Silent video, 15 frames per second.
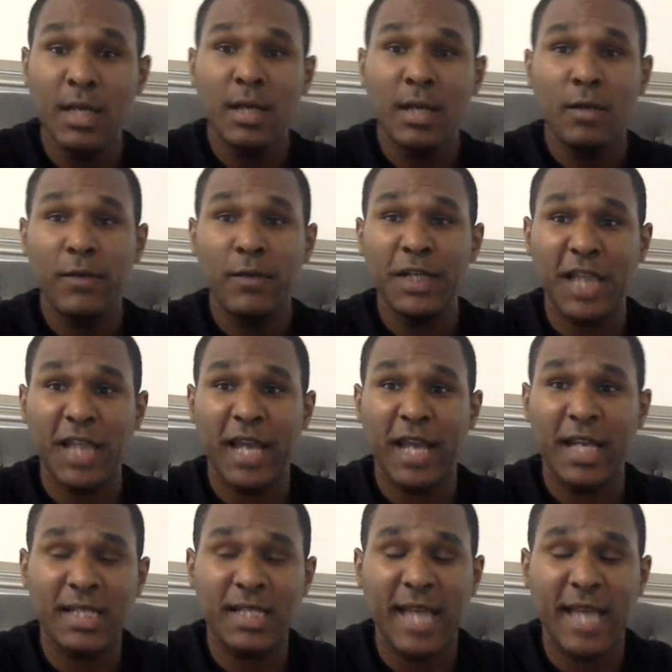we share the
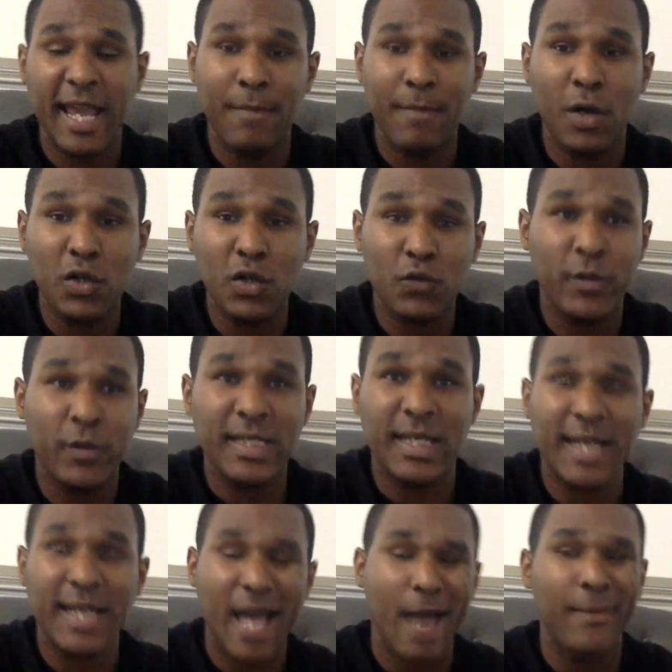same most recent
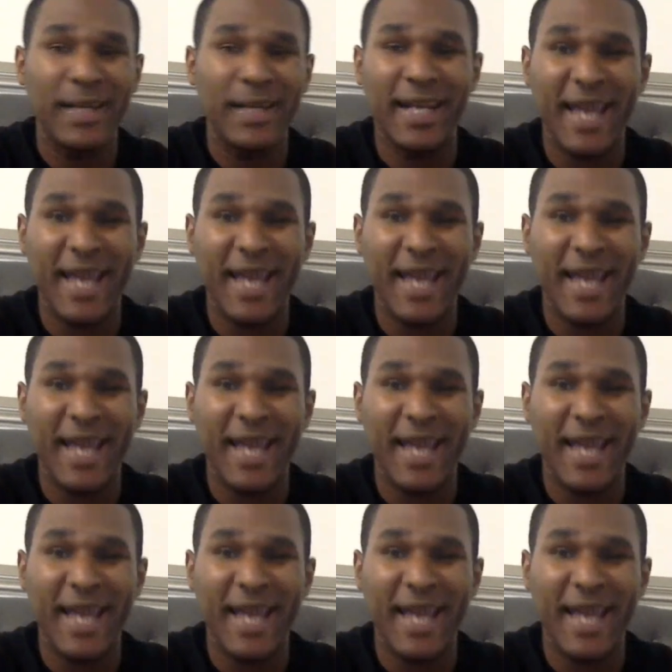common